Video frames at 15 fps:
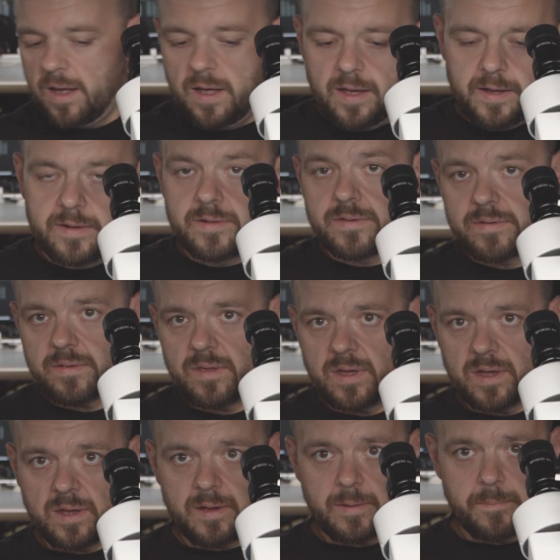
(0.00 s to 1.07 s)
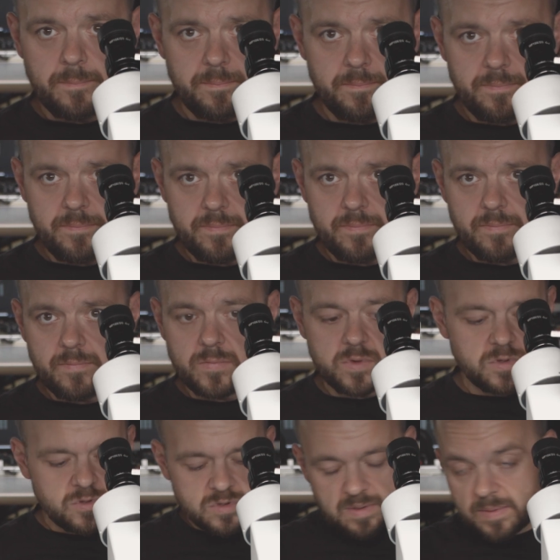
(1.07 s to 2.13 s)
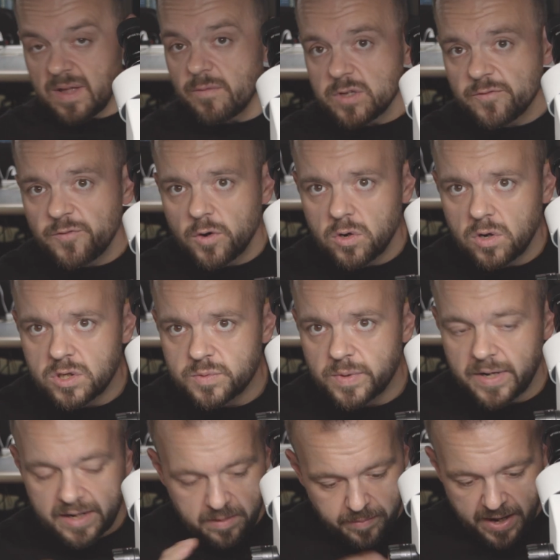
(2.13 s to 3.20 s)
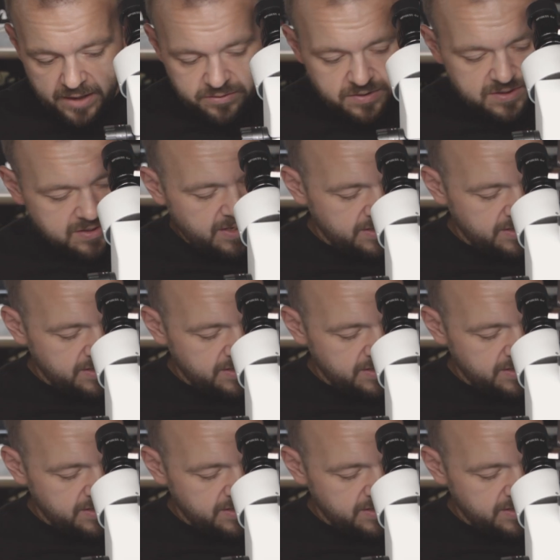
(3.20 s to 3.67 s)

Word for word: And um, as soon as I'm done with the photos, we're gonna get back to this